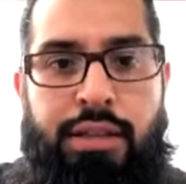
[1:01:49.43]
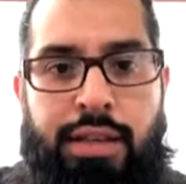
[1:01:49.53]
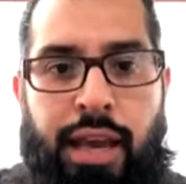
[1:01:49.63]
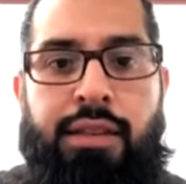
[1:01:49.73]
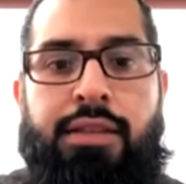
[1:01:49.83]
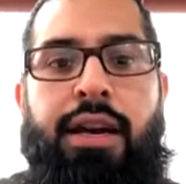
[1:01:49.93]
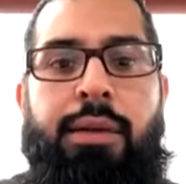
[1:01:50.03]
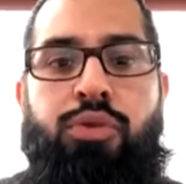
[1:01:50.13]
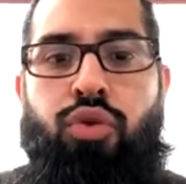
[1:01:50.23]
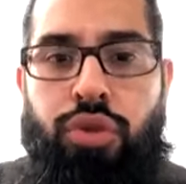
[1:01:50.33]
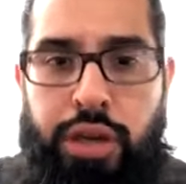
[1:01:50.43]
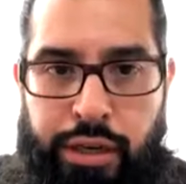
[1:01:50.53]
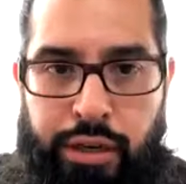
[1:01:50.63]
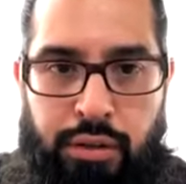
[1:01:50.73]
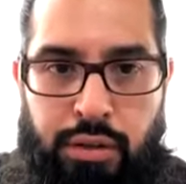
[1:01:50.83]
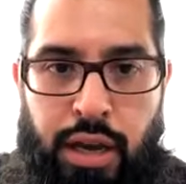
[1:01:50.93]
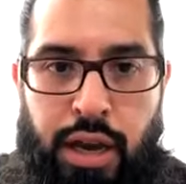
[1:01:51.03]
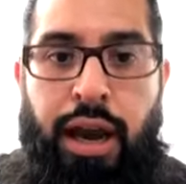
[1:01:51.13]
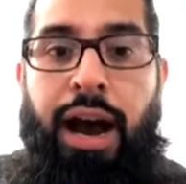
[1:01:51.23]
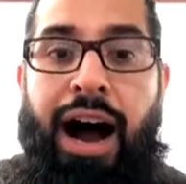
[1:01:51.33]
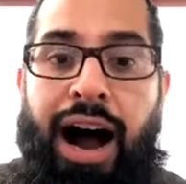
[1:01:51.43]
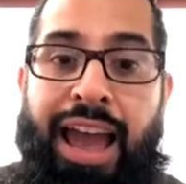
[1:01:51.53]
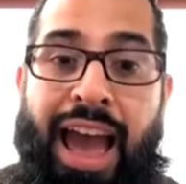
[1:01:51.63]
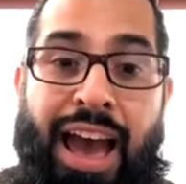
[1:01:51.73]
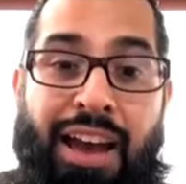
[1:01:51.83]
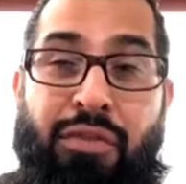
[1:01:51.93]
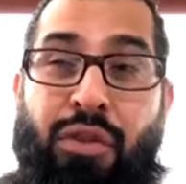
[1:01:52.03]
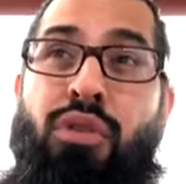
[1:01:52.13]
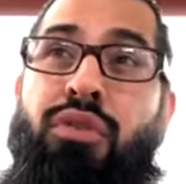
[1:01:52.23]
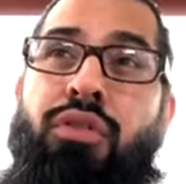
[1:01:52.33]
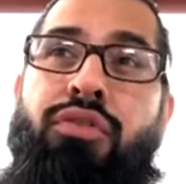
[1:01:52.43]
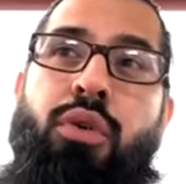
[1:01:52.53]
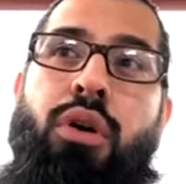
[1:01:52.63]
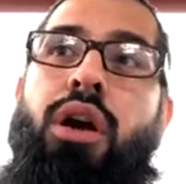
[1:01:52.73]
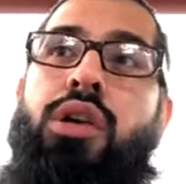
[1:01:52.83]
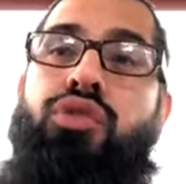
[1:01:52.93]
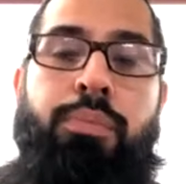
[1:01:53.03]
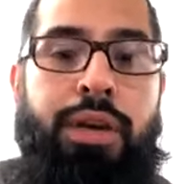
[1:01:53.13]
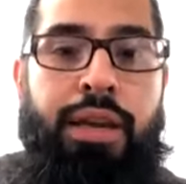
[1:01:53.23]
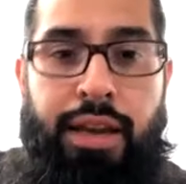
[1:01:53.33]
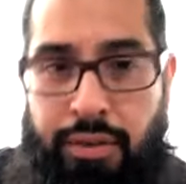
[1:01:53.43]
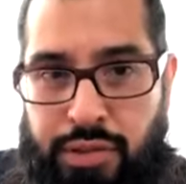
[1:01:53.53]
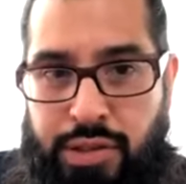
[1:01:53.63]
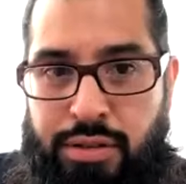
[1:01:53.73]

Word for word: take the time to read. I have over 400 PDFs